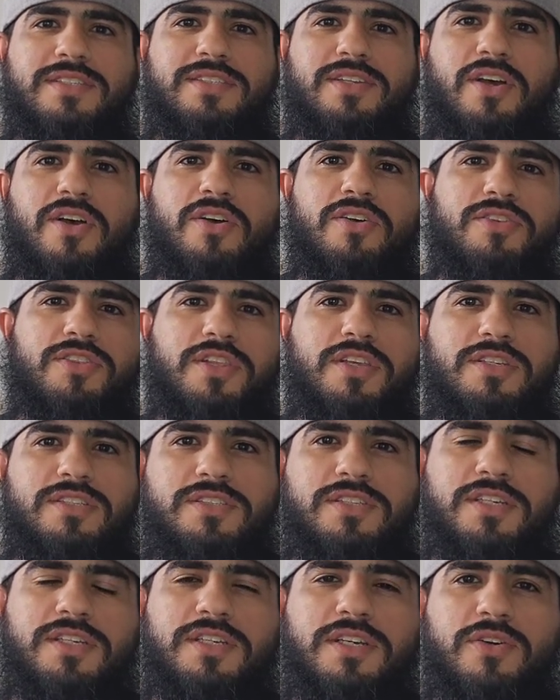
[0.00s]
It's all
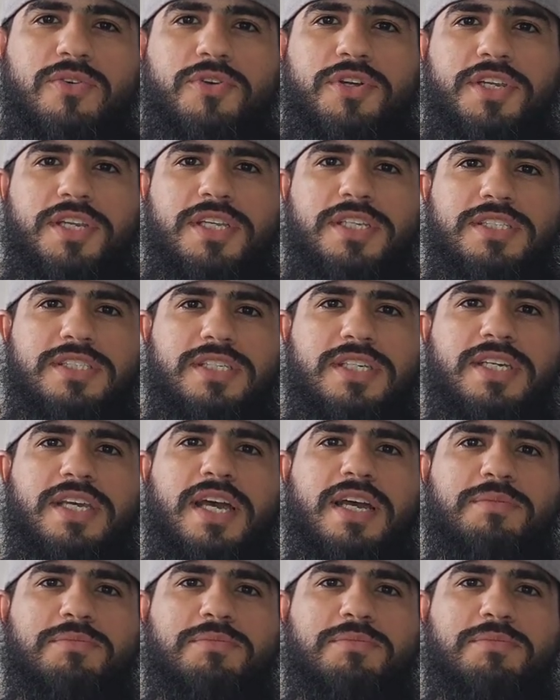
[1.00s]
things Cinco EDC.